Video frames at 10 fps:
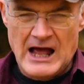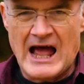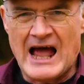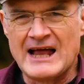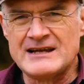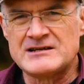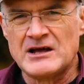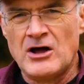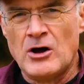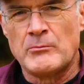And
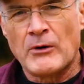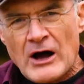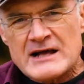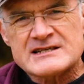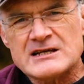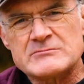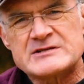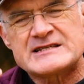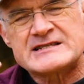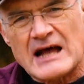Boaz
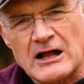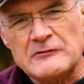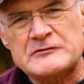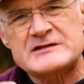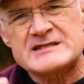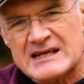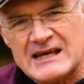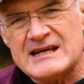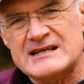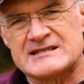himself
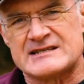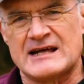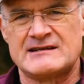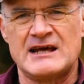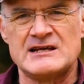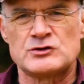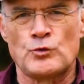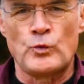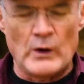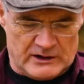sees that his
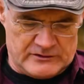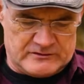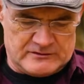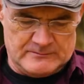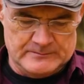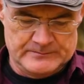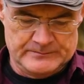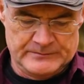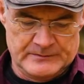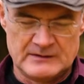wealth,
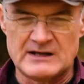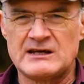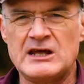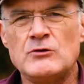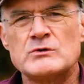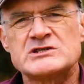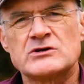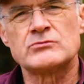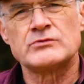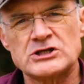that he was
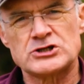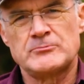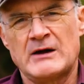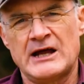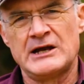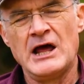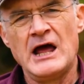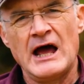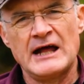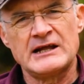a rich man
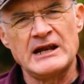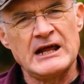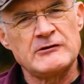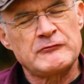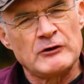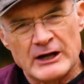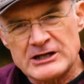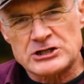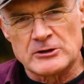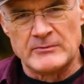and an
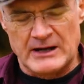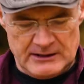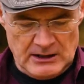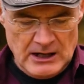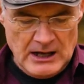influential man,